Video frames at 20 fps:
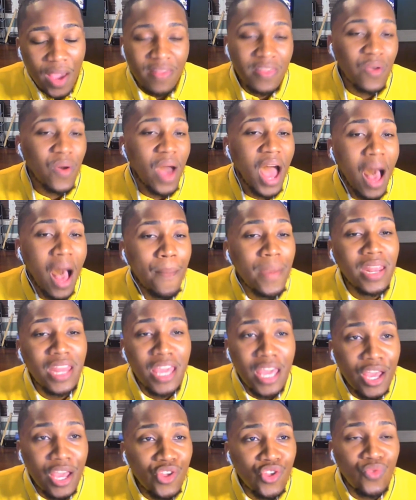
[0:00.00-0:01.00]
so I'm going to
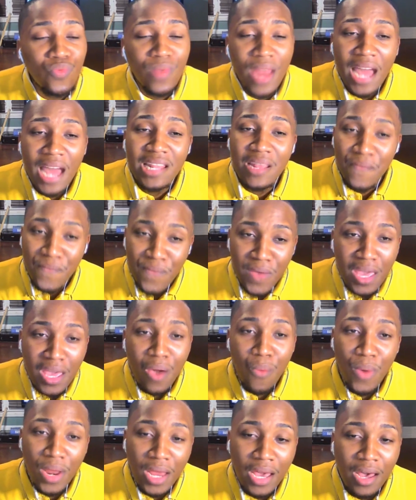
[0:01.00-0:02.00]
need you not to film
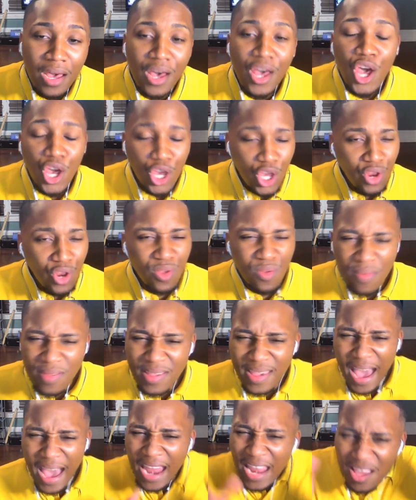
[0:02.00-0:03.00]
with her. You see
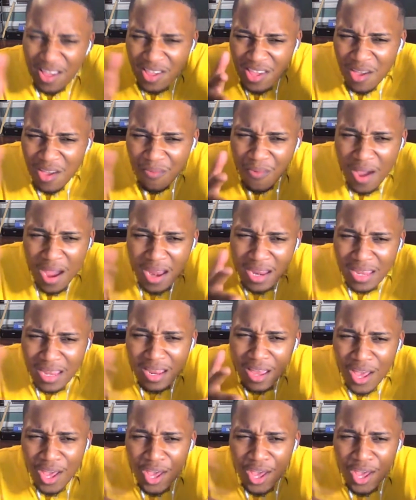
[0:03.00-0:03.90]
how that shit running?